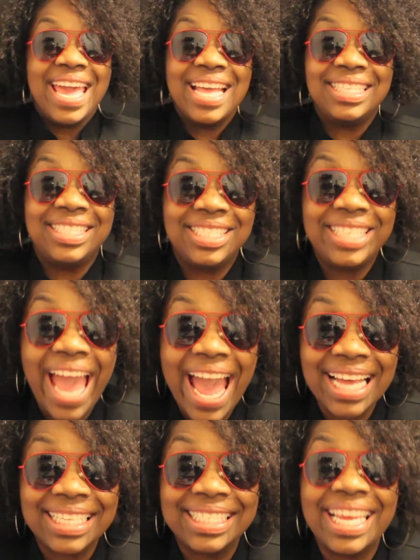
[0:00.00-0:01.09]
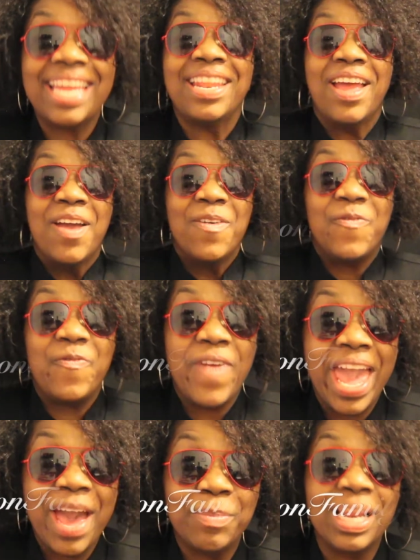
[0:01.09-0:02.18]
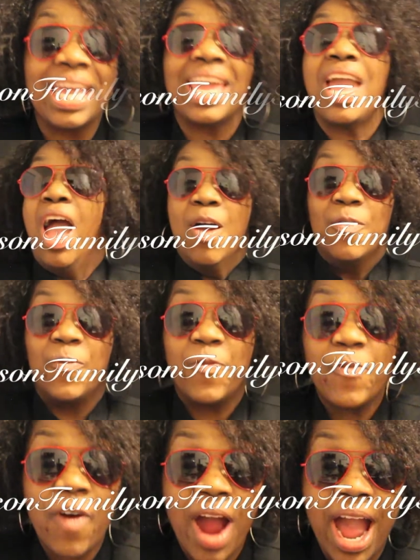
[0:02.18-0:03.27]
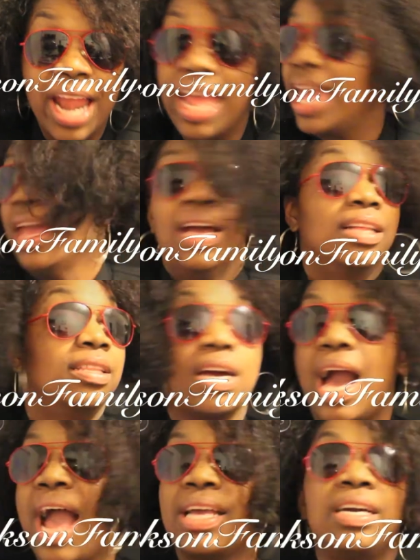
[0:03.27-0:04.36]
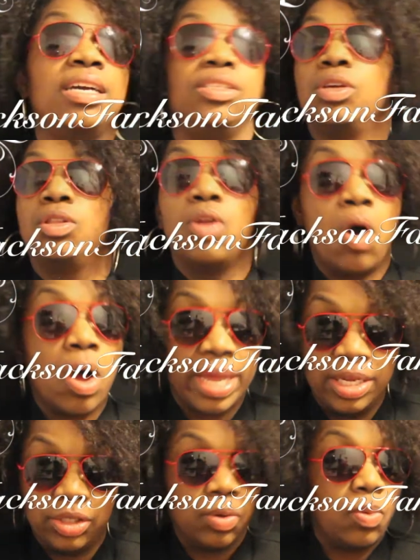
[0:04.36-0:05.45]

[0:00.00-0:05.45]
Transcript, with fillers: It's Jackson Family Friday. Look, I couldn't do the long intro.